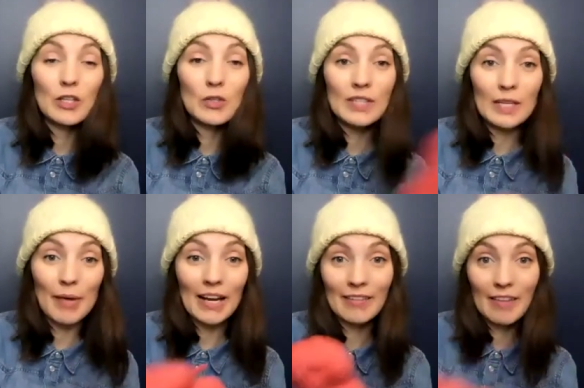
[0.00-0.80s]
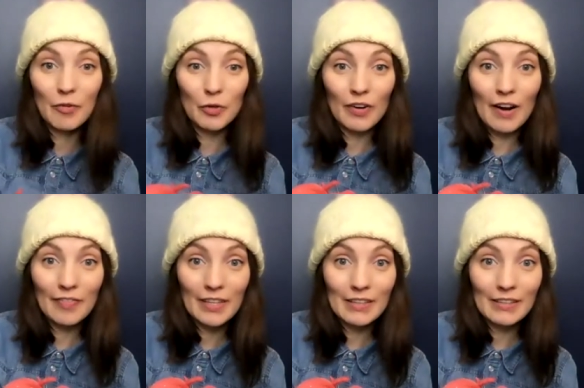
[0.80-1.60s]
send it back and they photograph
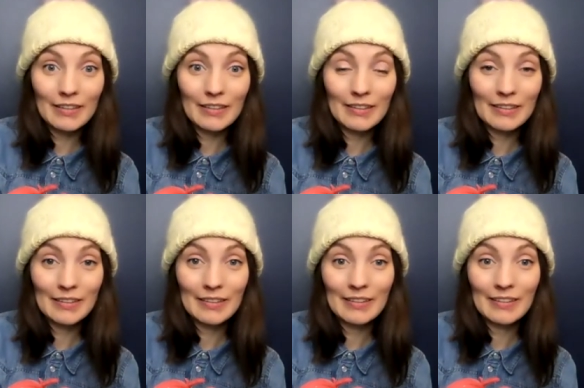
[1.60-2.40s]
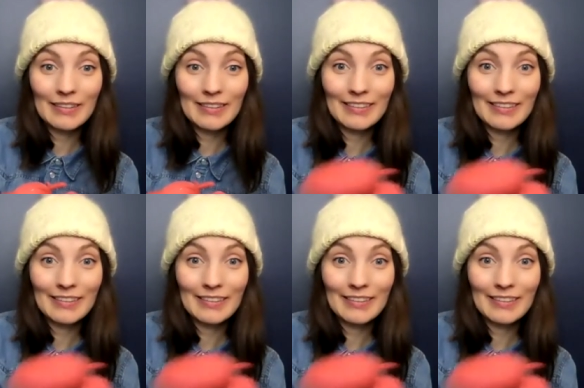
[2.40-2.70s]
it? They're going to,